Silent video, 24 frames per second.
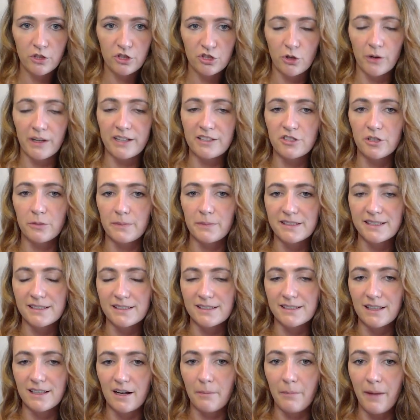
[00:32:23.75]
joined your
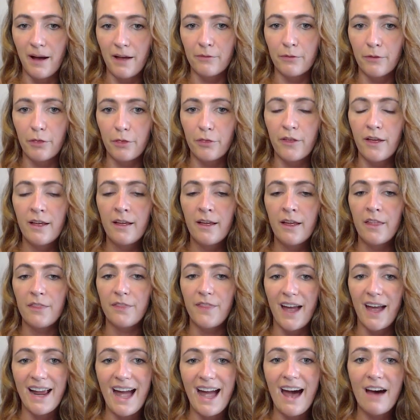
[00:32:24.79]
business in a month,
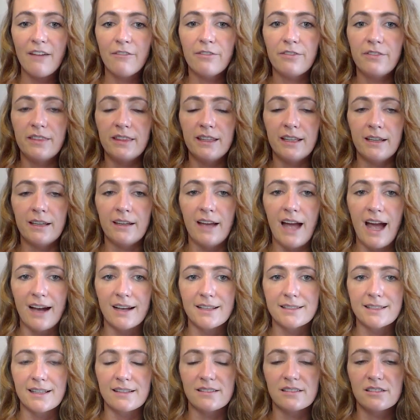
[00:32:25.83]
they have the
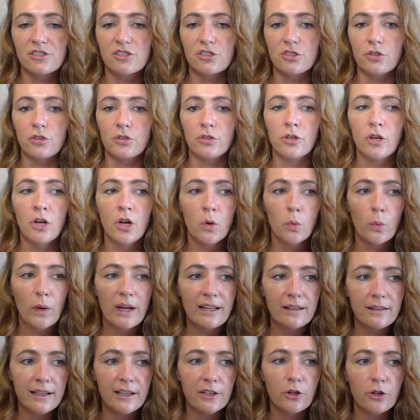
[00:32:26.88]
access to
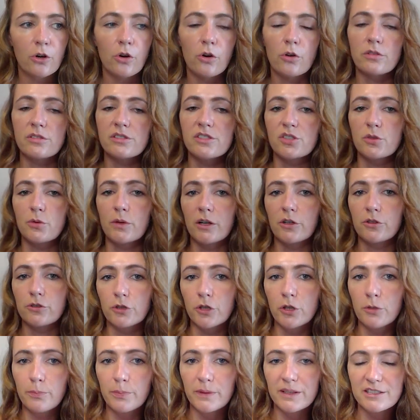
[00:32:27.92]
weekly calls, to a
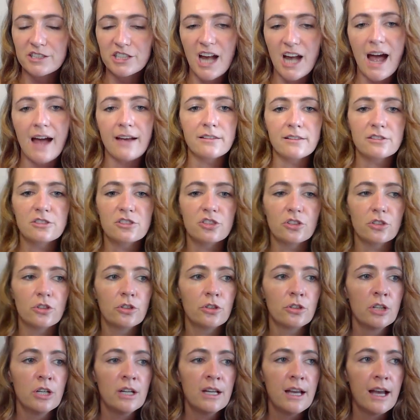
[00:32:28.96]
group chat,
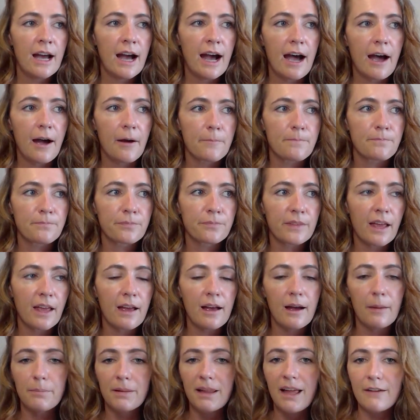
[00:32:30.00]
to
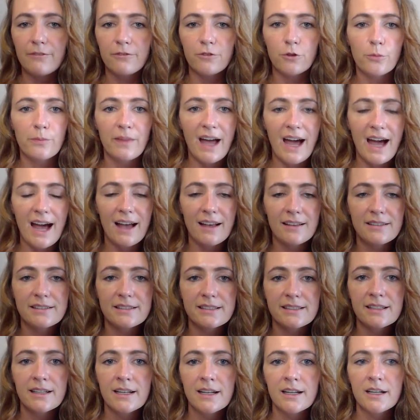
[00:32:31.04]
a platform that
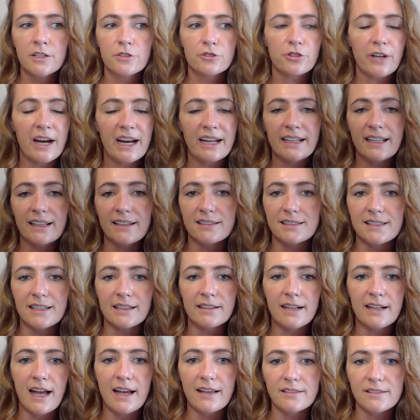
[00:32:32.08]
has trainings
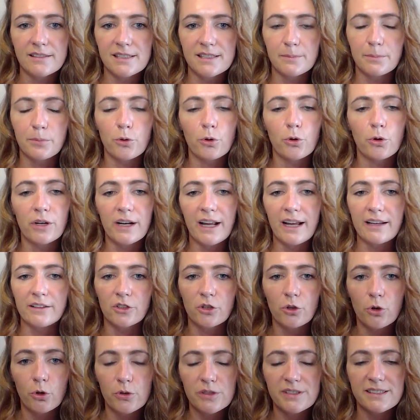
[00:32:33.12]
and support and
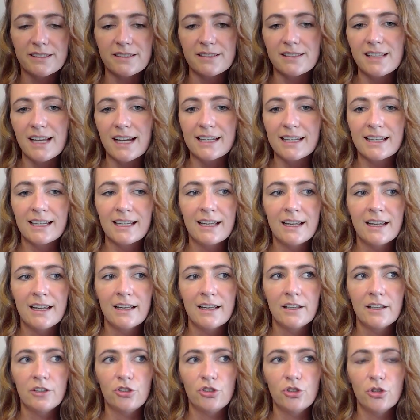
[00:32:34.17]
courses. Like,
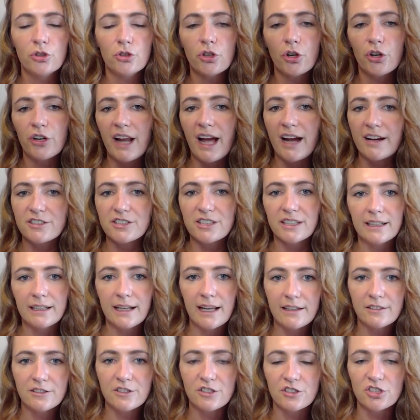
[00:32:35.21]
you don't actually
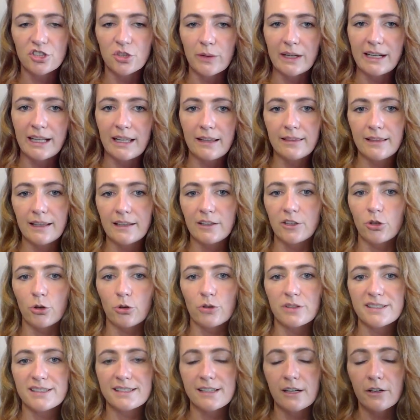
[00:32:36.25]
need to do anything
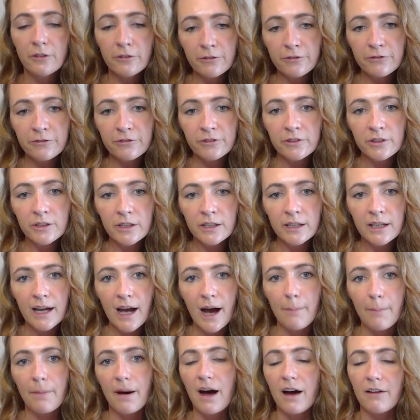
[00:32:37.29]
yourself
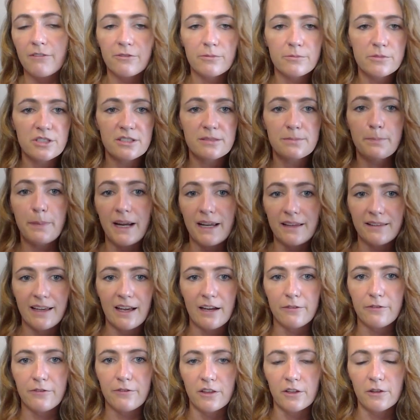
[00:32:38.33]
apart from just be
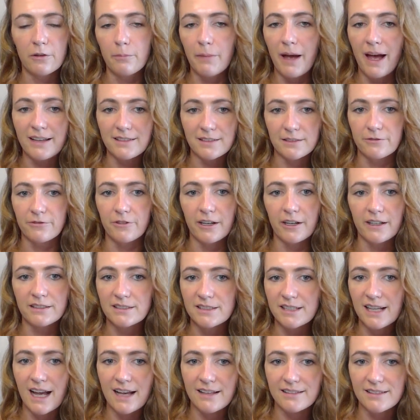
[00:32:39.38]
there for them as a
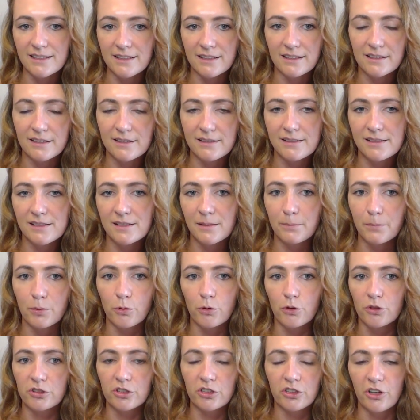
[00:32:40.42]
friend, as a
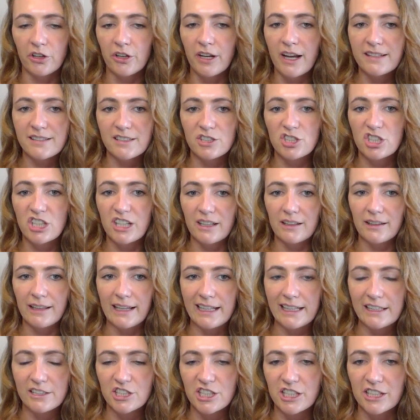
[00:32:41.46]
support, as a
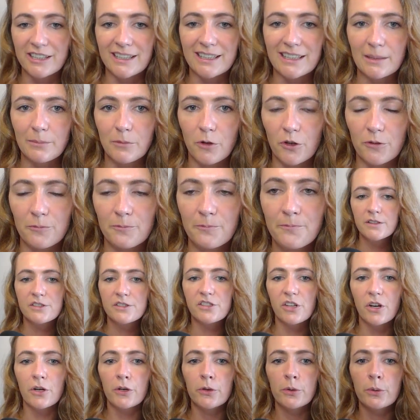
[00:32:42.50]
cheerleader, cheering them on.
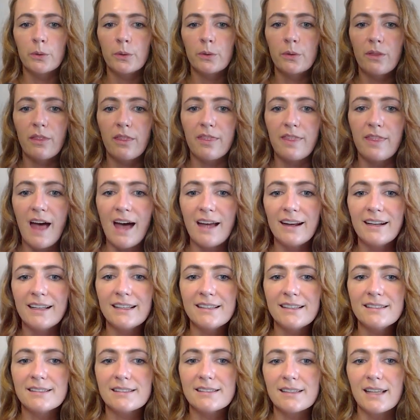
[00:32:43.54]
So that
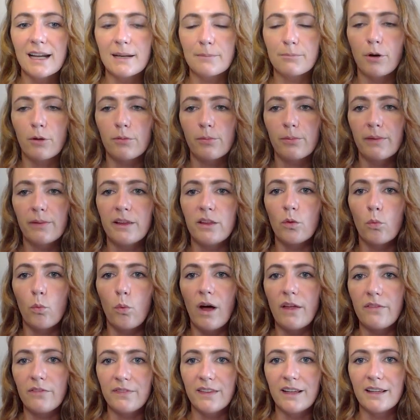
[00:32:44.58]
is like probably the
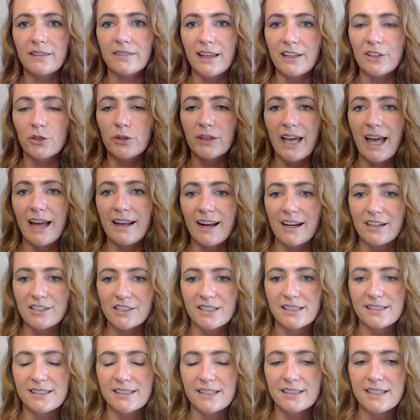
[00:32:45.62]
one thing that you can
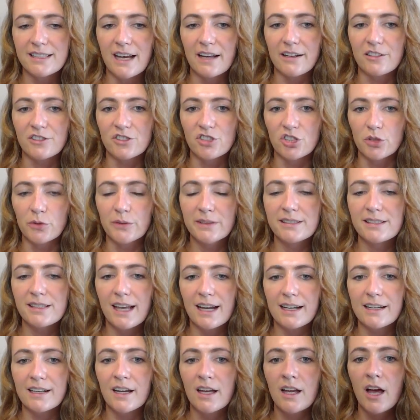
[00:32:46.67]
actually sit down and do is
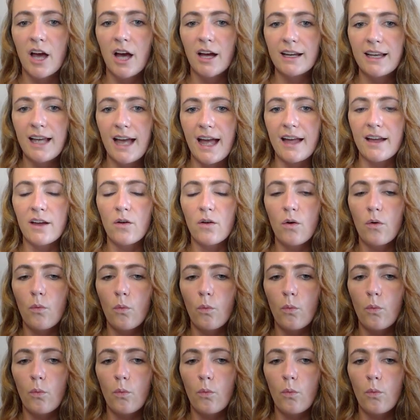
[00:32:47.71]
like, okay,